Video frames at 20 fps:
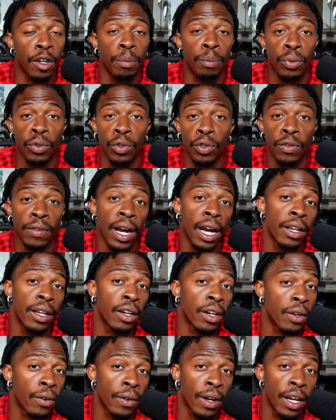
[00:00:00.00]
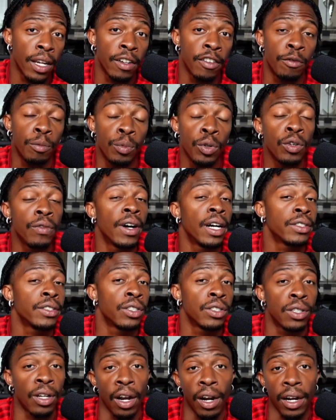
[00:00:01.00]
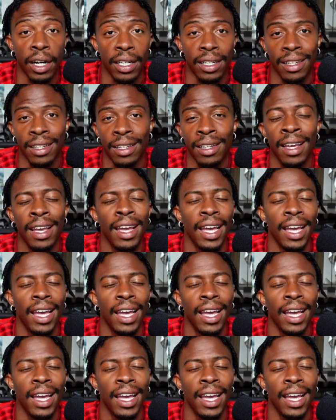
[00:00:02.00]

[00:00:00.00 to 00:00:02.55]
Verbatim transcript: prove out your creative, prove out your targeting,